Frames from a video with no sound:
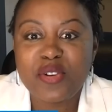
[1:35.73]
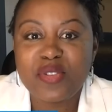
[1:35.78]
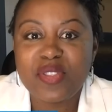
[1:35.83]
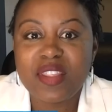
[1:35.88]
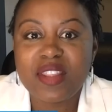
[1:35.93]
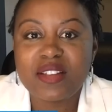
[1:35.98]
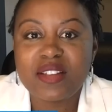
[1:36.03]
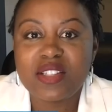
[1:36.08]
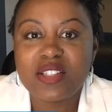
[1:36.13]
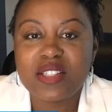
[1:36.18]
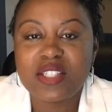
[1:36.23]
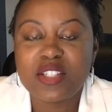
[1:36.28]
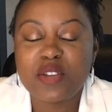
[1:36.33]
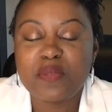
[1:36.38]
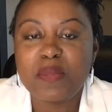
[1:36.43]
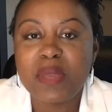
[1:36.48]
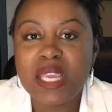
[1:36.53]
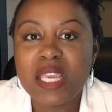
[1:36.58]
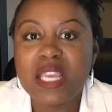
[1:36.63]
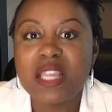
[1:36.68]
you know, t-
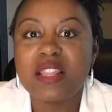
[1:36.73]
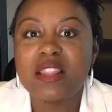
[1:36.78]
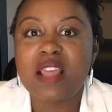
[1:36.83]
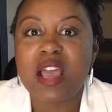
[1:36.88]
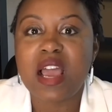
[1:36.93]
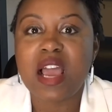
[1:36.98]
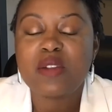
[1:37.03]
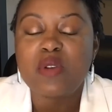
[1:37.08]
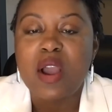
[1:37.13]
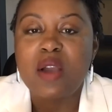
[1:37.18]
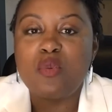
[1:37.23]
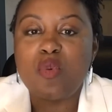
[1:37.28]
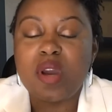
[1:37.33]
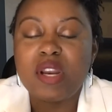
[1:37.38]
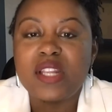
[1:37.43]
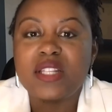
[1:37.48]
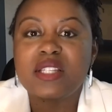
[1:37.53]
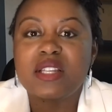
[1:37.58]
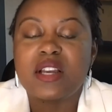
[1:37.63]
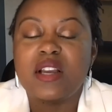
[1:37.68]
to me, I-, I
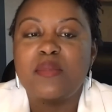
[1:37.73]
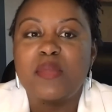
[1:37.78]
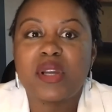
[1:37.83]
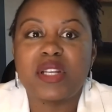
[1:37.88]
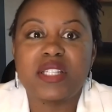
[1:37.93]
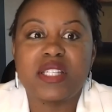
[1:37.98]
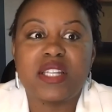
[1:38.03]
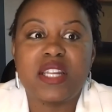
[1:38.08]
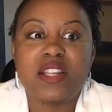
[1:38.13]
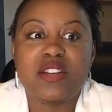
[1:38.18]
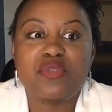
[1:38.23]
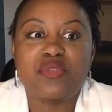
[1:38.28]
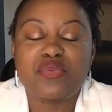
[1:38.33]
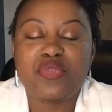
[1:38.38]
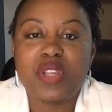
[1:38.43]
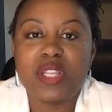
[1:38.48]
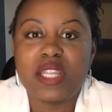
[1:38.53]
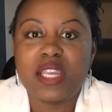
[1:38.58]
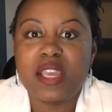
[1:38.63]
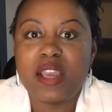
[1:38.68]
wanted to come on today to
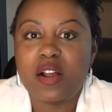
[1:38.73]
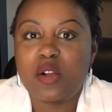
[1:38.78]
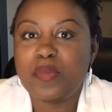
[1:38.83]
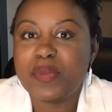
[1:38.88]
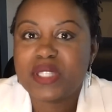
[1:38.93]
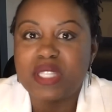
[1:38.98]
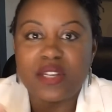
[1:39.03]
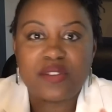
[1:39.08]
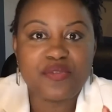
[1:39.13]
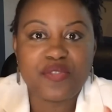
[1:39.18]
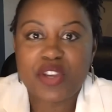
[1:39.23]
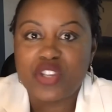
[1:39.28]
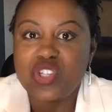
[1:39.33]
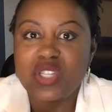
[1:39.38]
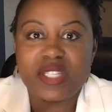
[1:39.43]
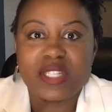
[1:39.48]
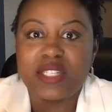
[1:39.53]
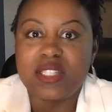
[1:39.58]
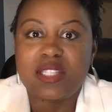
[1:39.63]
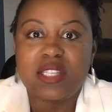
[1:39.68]
really help as an
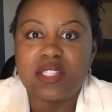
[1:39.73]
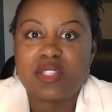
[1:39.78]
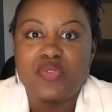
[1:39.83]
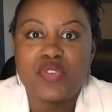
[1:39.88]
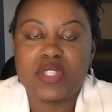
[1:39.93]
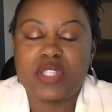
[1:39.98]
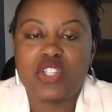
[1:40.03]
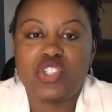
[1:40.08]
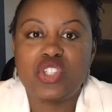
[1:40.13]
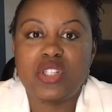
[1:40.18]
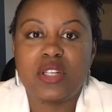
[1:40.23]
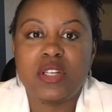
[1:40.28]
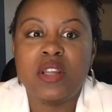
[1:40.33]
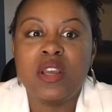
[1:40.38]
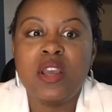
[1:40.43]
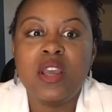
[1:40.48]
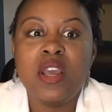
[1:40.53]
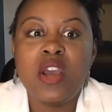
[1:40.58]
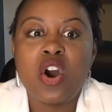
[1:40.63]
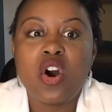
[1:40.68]
infectious disease
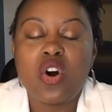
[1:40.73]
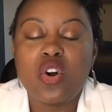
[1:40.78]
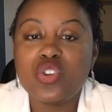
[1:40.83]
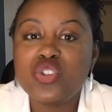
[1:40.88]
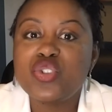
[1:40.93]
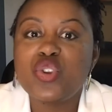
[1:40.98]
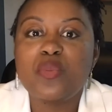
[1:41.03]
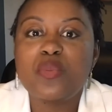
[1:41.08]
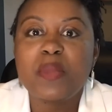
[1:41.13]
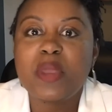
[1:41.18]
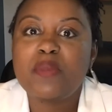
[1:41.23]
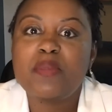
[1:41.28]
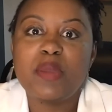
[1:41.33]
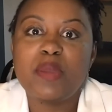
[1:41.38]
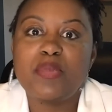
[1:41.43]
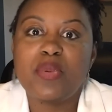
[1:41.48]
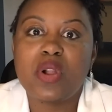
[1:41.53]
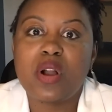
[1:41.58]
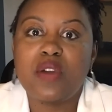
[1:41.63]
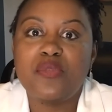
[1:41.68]
physician also make
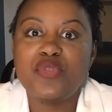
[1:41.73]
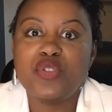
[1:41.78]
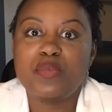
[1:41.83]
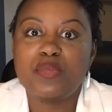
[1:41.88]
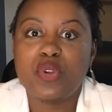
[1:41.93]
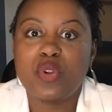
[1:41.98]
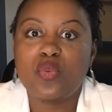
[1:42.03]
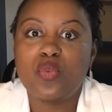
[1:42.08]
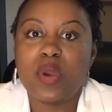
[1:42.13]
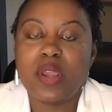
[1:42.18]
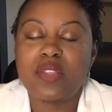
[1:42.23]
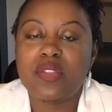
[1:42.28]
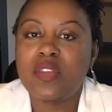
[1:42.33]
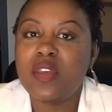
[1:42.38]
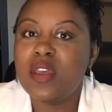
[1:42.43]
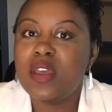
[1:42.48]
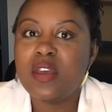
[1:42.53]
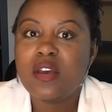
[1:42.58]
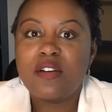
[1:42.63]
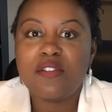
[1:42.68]
people comfortable
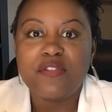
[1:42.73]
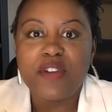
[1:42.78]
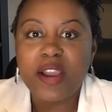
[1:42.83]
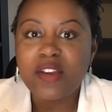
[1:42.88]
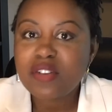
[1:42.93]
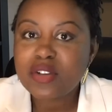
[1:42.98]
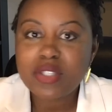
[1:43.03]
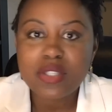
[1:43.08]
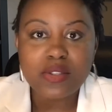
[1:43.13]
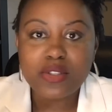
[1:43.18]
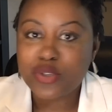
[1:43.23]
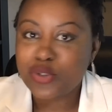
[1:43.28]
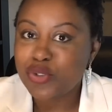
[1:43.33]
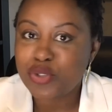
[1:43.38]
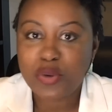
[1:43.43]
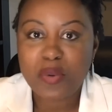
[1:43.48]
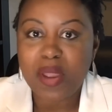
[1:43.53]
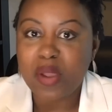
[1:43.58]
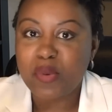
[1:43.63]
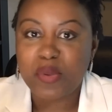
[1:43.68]
with viruses
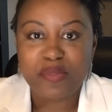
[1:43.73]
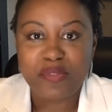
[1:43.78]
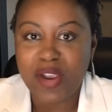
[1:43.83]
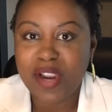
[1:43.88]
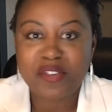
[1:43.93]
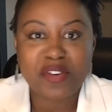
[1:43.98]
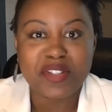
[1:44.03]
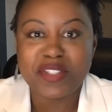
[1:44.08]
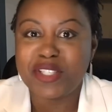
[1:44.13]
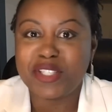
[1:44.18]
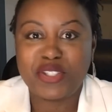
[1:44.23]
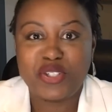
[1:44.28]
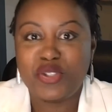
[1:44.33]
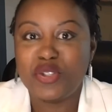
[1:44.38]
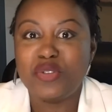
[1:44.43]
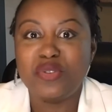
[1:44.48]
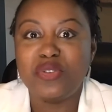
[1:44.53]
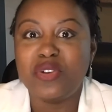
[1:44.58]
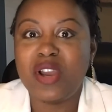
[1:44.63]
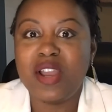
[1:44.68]
are doing what viruses
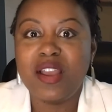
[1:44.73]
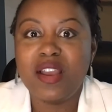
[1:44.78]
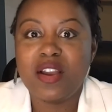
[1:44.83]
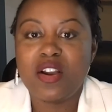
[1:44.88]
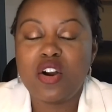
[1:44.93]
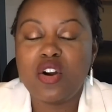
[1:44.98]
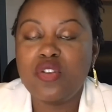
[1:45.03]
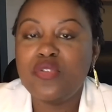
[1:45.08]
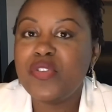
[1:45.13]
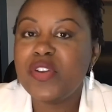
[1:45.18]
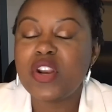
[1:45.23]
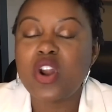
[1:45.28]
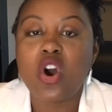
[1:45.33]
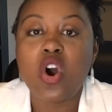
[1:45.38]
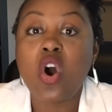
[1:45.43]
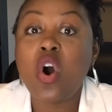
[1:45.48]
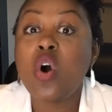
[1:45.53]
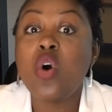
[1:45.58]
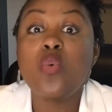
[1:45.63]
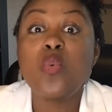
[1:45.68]
do. Mm.
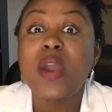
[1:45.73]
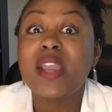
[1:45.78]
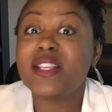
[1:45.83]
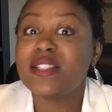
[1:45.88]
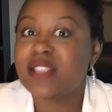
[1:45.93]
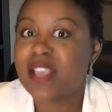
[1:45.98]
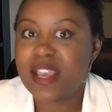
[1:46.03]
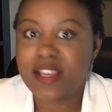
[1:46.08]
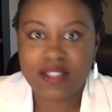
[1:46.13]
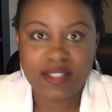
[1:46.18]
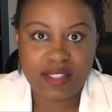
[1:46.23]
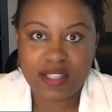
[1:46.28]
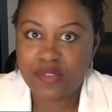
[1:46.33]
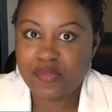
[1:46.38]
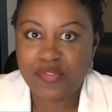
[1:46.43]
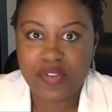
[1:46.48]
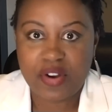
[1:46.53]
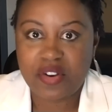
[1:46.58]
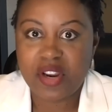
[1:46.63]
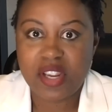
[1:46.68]
COVID always has
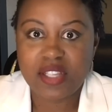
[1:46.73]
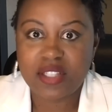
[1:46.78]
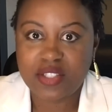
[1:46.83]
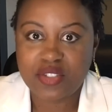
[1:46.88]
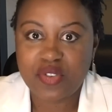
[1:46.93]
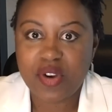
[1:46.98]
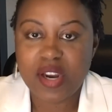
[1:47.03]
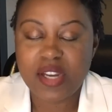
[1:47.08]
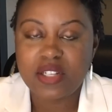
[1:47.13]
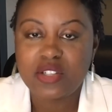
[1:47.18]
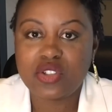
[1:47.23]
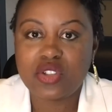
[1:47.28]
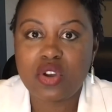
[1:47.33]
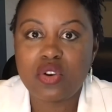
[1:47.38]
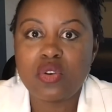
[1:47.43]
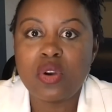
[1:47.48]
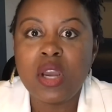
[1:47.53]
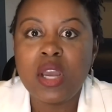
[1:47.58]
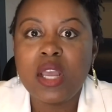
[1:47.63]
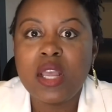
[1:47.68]
subvariants, right?
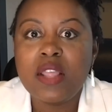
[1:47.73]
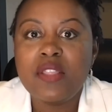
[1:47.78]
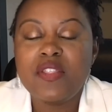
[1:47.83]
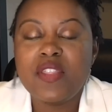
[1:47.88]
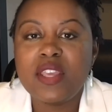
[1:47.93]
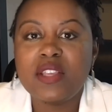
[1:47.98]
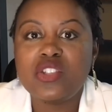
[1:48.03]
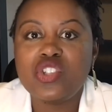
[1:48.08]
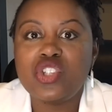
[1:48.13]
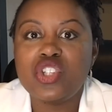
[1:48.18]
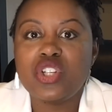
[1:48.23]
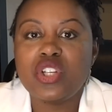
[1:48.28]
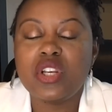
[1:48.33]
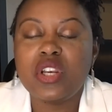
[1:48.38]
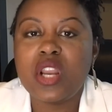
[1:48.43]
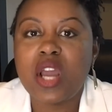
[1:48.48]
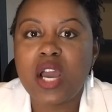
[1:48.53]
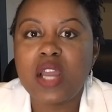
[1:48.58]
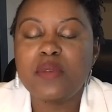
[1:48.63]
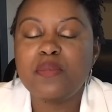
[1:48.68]
So this
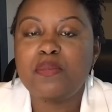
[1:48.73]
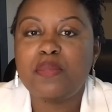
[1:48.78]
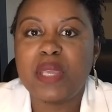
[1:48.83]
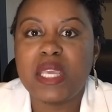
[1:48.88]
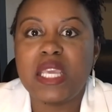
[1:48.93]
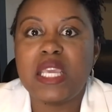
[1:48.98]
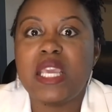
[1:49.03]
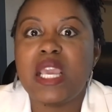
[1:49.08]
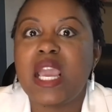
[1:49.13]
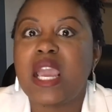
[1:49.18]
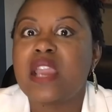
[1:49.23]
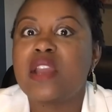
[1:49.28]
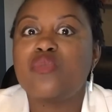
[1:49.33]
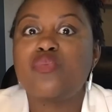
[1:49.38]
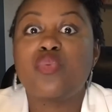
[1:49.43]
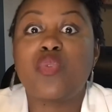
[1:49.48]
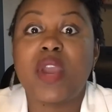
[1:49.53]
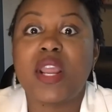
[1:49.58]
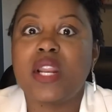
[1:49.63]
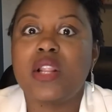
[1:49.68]
should not be
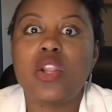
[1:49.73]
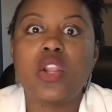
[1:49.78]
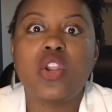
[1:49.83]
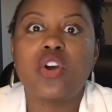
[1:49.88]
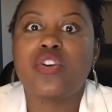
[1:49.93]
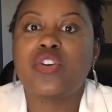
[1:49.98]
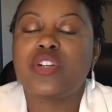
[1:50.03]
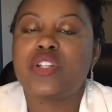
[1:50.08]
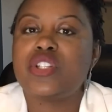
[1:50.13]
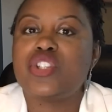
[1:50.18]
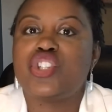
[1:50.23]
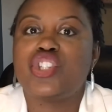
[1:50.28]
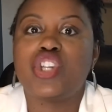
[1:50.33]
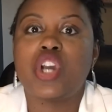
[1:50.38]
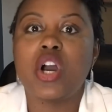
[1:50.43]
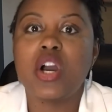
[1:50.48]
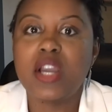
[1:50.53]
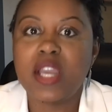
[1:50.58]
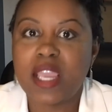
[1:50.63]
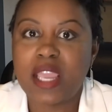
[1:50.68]
a red alert
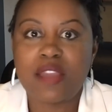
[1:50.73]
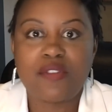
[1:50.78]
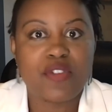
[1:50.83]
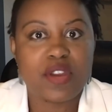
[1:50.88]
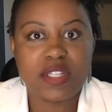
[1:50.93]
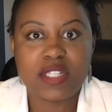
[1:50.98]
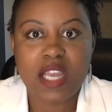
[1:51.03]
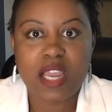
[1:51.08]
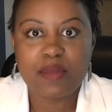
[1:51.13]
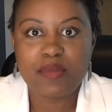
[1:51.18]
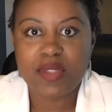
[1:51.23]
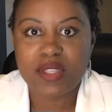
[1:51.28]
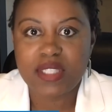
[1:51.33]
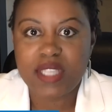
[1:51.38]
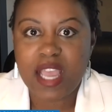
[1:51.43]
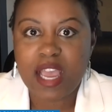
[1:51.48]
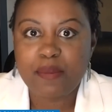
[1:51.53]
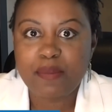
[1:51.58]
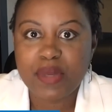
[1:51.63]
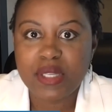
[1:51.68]
shock every time
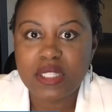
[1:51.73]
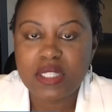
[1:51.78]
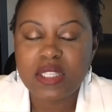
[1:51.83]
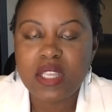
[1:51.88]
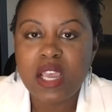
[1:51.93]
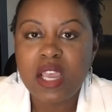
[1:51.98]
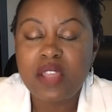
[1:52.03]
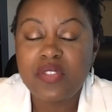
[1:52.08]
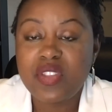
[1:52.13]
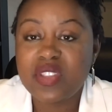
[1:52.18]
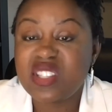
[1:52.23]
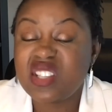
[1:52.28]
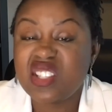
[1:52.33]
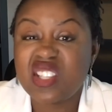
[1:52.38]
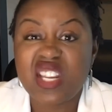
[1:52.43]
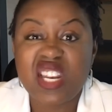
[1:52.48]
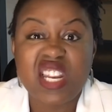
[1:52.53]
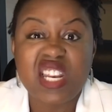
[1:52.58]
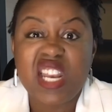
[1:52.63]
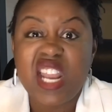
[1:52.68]
this happens. This
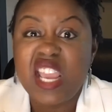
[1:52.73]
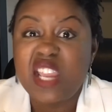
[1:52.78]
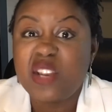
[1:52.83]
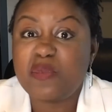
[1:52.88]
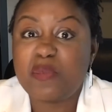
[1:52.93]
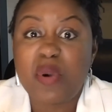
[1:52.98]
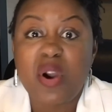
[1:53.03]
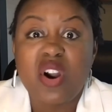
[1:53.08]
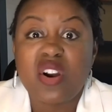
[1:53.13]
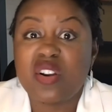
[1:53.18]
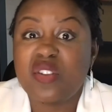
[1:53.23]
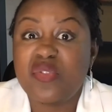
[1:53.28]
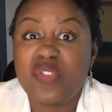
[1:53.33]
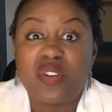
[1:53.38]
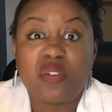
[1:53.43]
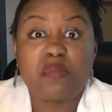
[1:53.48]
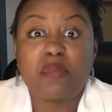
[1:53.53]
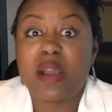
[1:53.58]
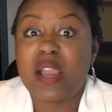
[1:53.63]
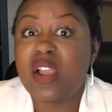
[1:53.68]
is an innate part
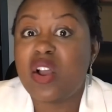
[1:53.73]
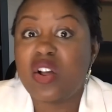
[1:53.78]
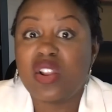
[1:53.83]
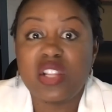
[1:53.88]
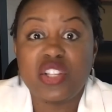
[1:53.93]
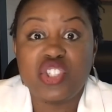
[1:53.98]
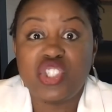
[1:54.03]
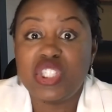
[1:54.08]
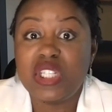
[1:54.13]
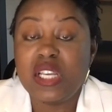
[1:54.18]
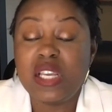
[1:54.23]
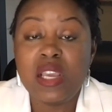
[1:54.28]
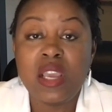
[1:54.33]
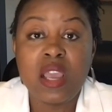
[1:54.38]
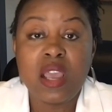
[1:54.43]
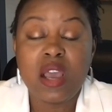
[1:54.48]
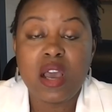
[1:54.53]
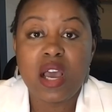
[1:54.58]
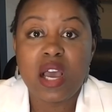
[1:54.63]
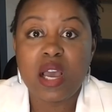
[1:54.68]
of their
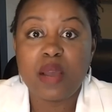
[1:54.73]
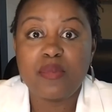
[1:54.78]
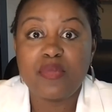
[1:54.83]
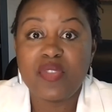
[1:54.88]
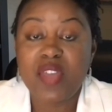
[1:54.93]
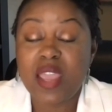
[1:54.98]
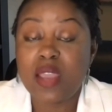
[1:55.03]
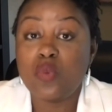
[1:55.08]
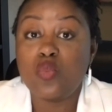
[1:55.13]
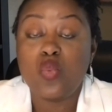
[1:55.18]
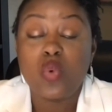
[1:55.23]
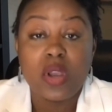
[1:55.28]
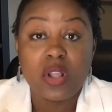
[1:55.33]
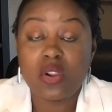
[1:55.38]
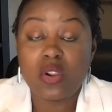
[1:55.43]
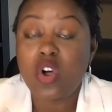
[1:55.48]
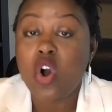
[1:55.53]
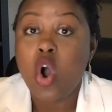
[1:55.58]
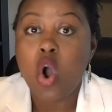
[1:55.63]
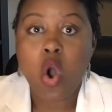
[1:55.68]
biology. Um, they
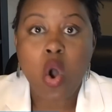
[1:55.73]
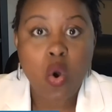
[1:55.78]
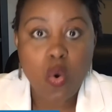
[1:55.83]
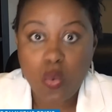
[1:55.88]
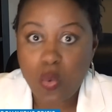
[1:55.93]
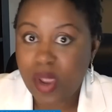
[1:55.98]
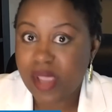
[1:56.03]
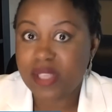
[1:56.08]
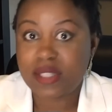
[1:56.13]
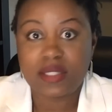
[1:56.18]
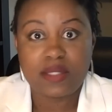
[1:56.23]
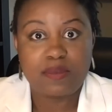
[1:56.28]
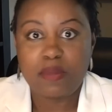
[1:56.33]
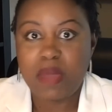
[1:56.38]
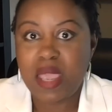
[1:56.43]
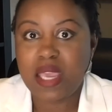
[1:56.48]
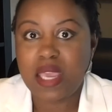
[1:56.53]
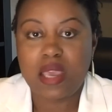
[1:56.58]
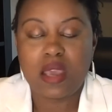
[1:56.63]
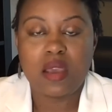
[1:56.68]
will always
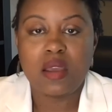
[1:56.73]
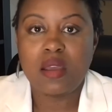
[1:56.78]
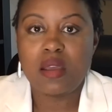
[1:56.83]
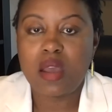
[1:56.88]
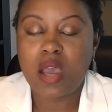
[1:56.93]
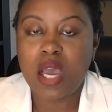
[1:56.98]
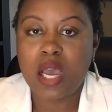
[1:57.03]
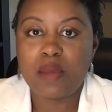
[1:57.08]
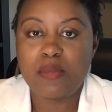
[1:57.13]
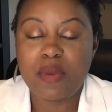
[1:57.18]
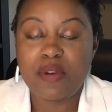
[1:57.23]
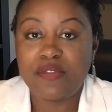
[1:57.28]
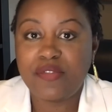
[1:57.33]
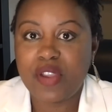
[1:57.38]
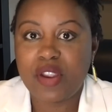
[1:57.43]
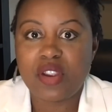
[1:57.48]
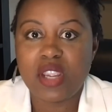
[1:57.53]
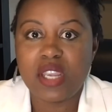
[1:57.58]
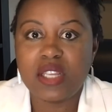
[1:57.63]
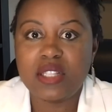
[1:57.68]
make um,
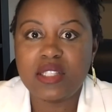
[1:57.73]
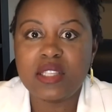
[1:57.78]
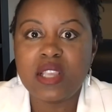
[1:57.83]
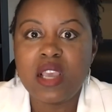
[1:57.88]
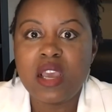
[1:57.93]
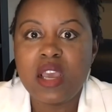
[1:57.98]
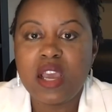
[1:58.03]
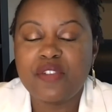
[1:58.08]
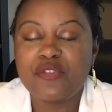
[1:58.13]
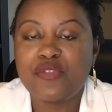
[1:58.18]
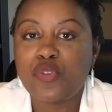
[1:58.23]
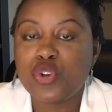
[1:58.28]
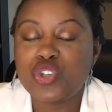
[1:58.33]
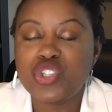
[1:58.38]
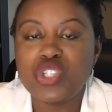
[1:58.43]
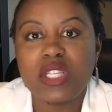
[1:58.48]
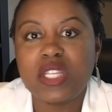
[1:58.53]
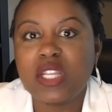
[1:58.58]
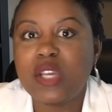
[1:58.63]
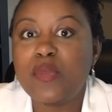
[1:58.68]
variants.
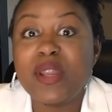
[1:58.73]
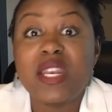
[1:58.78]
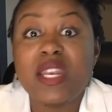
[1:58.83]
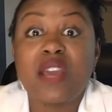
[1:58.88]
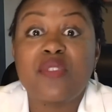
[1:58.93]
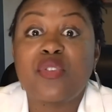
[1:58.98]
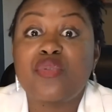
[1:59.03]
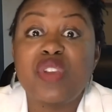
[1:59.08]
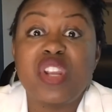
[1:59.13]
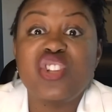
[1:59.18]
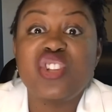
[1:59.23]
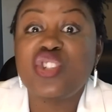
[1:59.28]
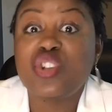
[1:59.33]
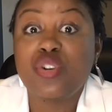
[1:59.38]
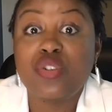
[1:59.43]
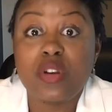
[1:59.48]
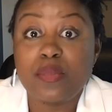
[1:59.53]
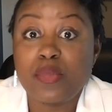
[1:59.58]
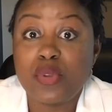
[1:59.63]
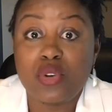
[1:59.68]
Unfortunately, we never
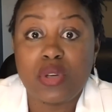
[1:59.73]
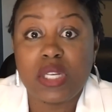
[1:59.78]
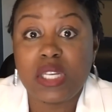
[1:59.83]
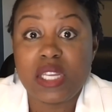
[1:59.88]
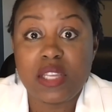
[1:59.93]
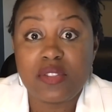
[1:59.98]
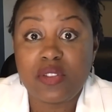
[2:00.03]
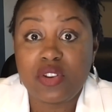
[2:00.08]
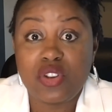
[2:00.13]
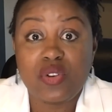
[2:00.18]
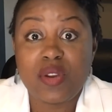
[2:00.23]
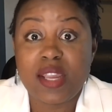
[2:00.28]
reached herd immunity